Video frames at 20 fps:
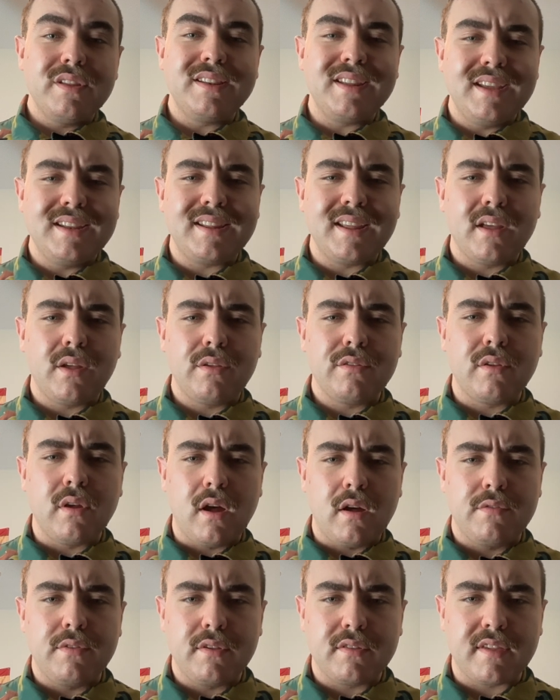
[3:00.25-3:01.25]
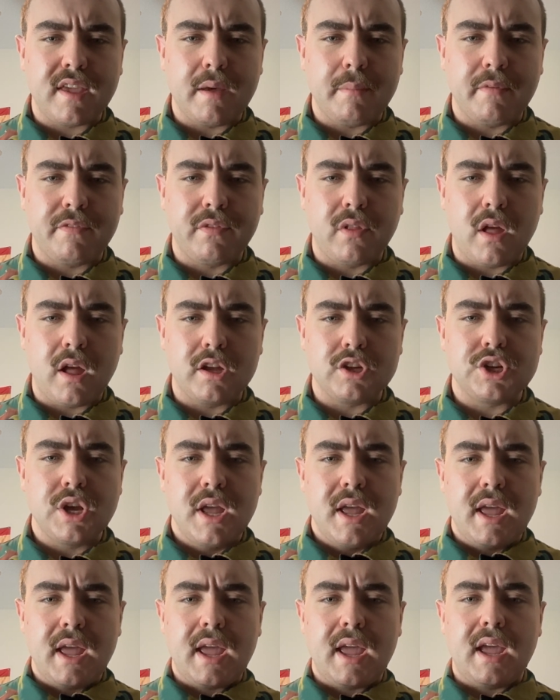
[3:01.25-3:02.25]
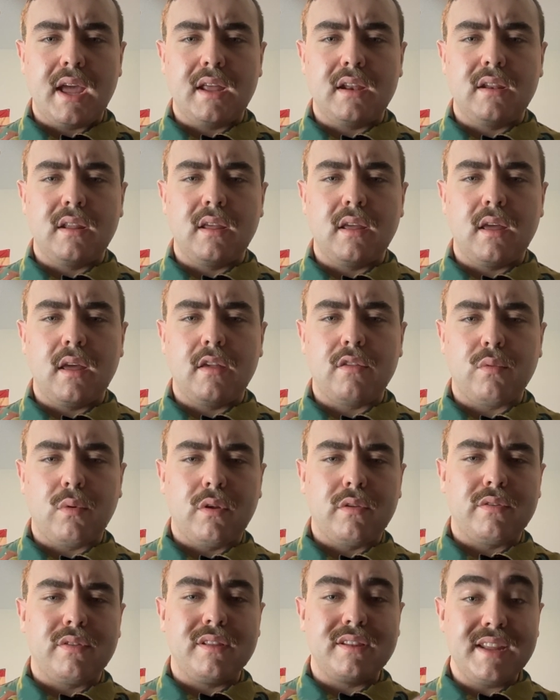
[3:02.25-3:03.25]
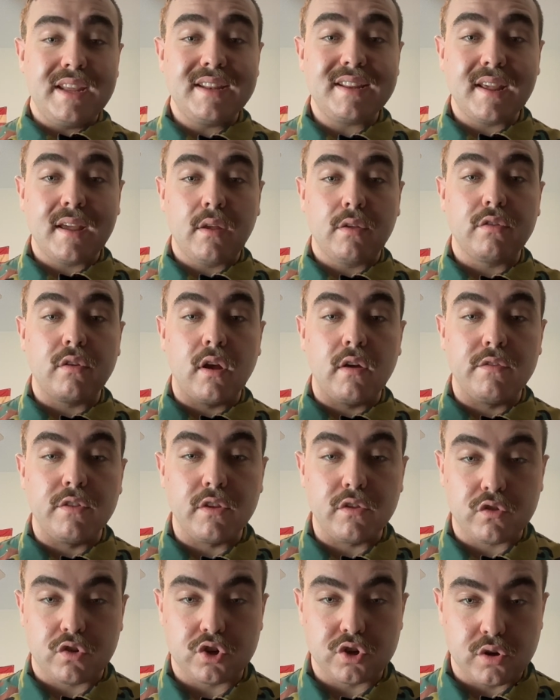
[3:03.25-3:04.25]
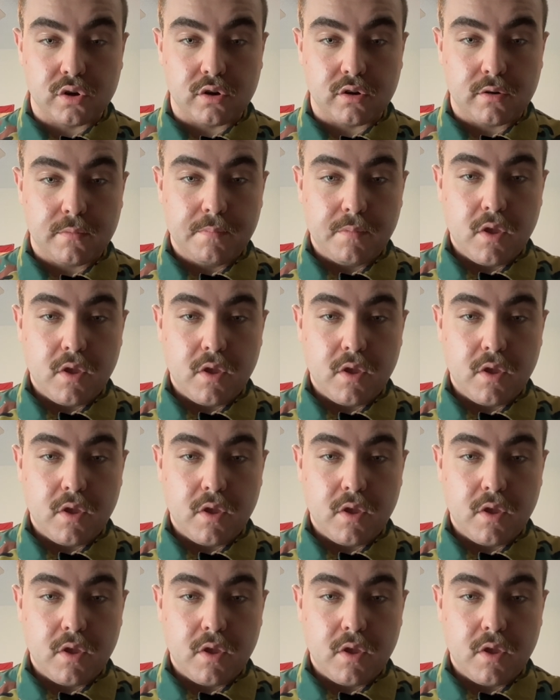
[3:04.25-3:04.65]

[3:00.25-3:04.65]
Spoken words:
details of this camouflage, and as well as the details of this shirt.